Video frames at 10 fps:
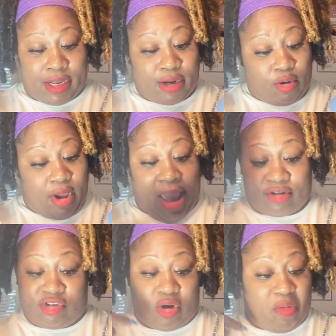They're gonna
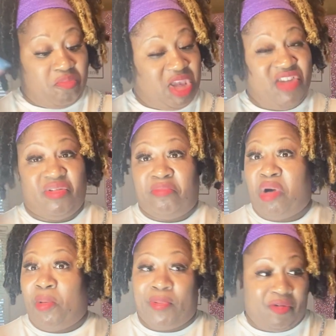actually go even
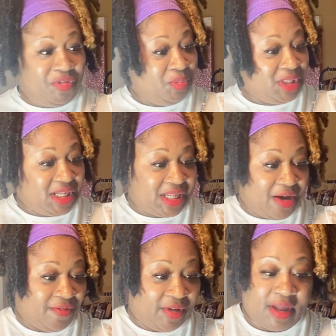more perfect with this
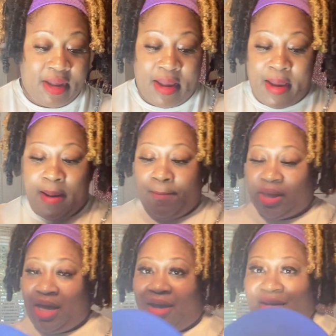outfit. But
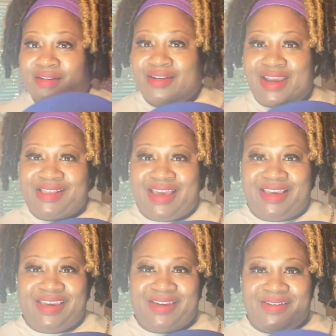yeah, ain't that
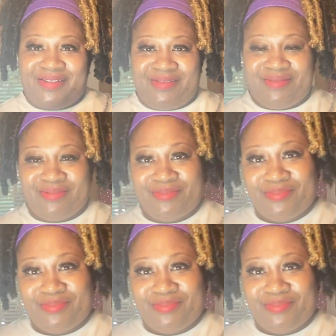cute?